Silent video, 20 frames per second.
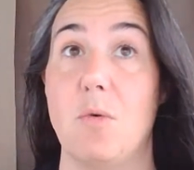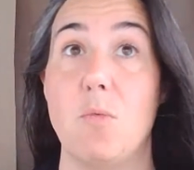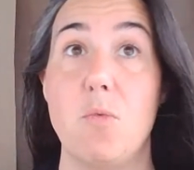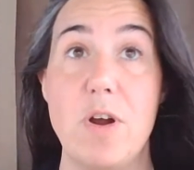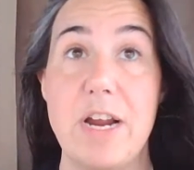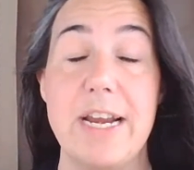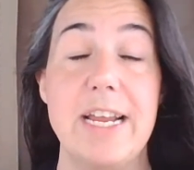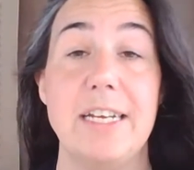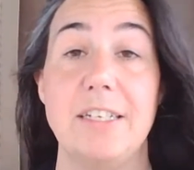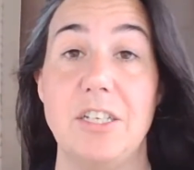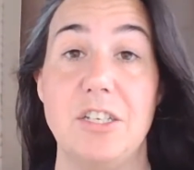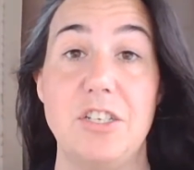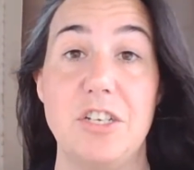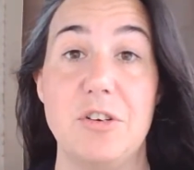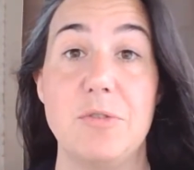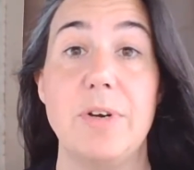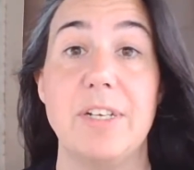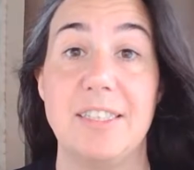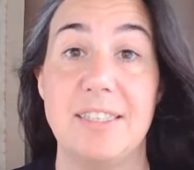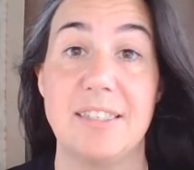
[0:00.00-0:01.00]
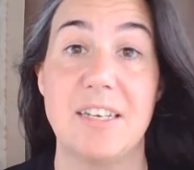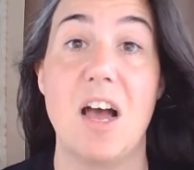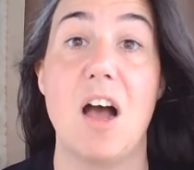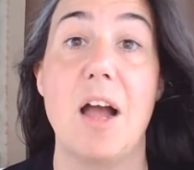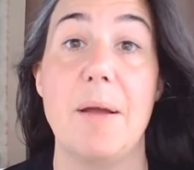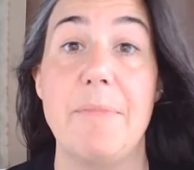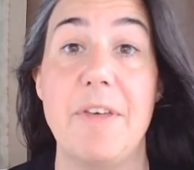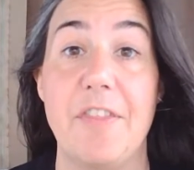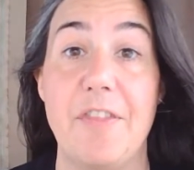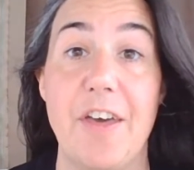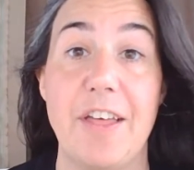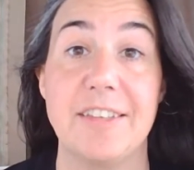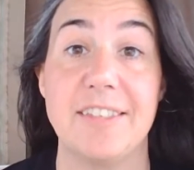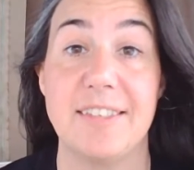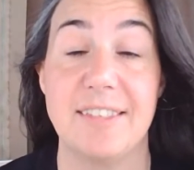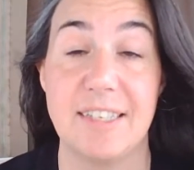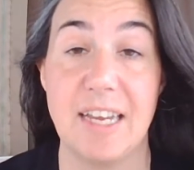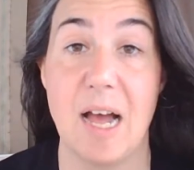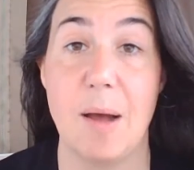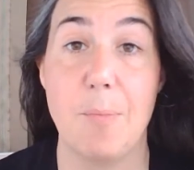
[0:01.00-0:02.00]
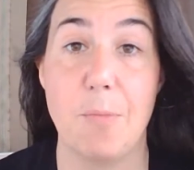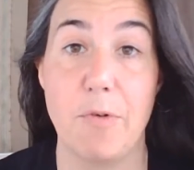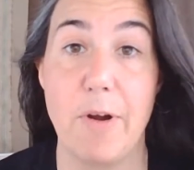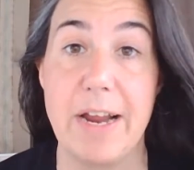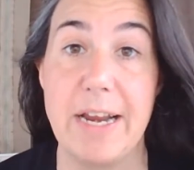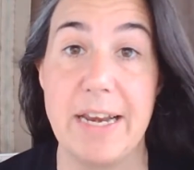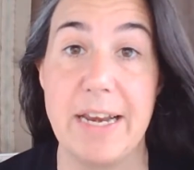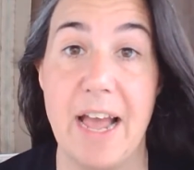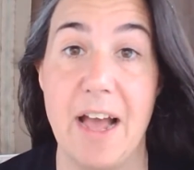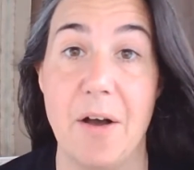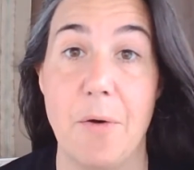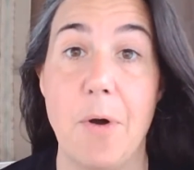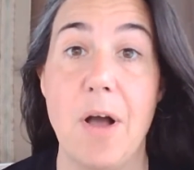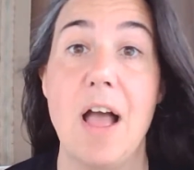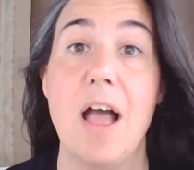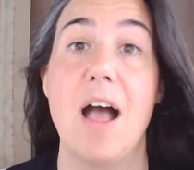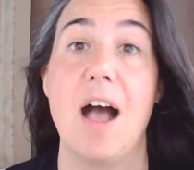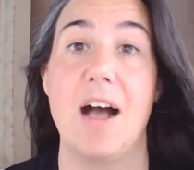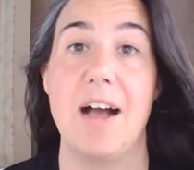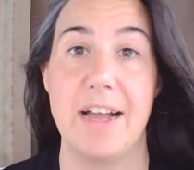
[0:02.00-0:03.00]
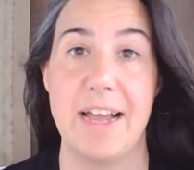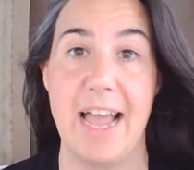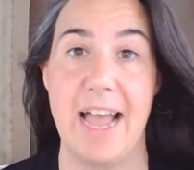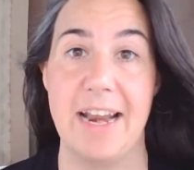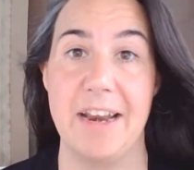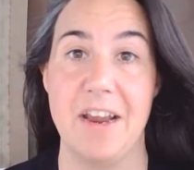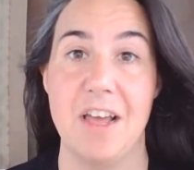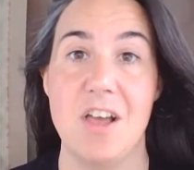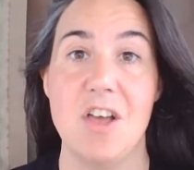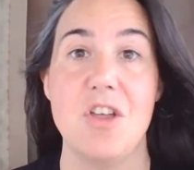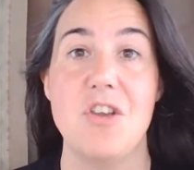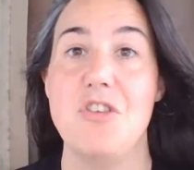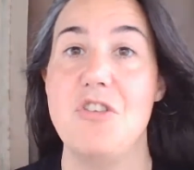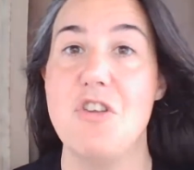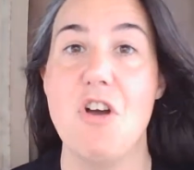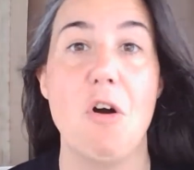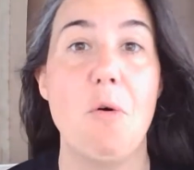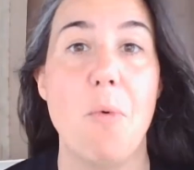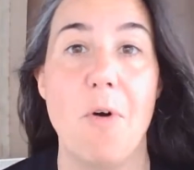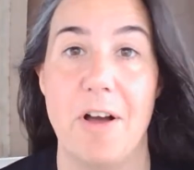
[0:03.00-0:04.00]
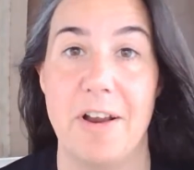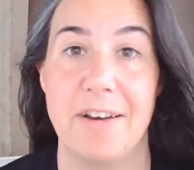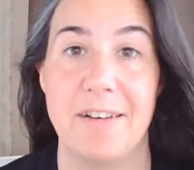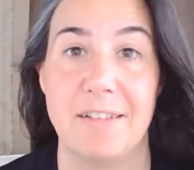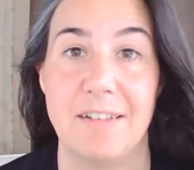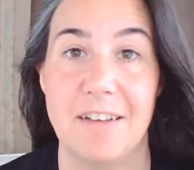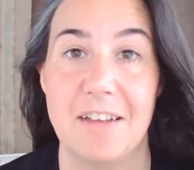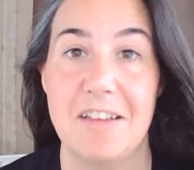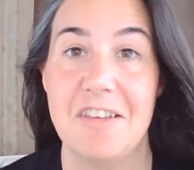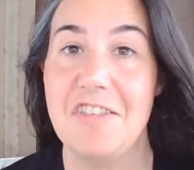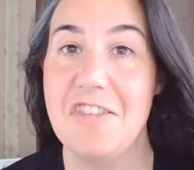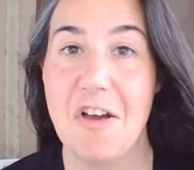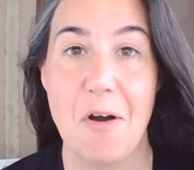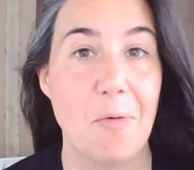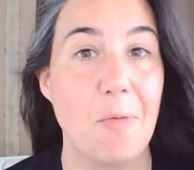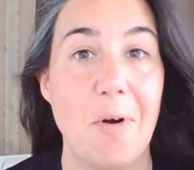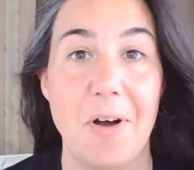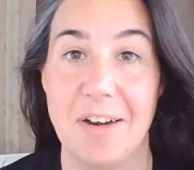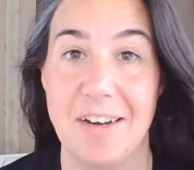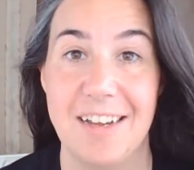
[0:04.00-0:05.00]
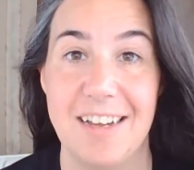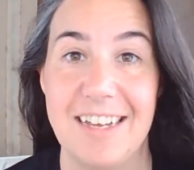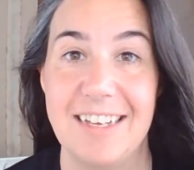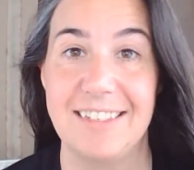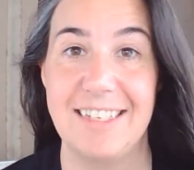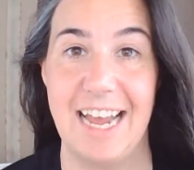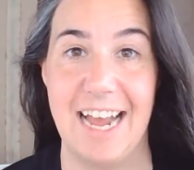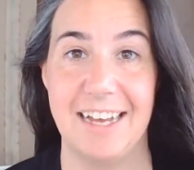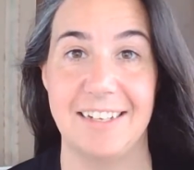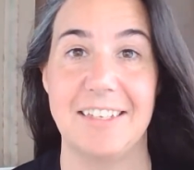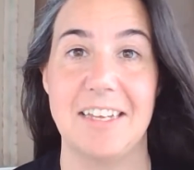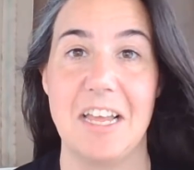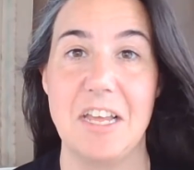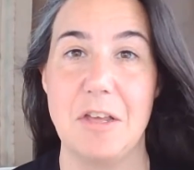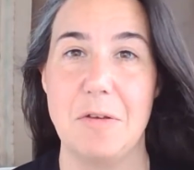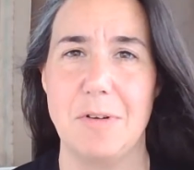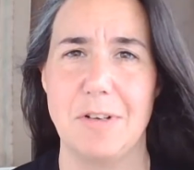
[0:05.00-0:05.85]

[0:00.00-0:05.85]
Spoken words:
we need to do, it's time that stop right now. Again, no one is asking you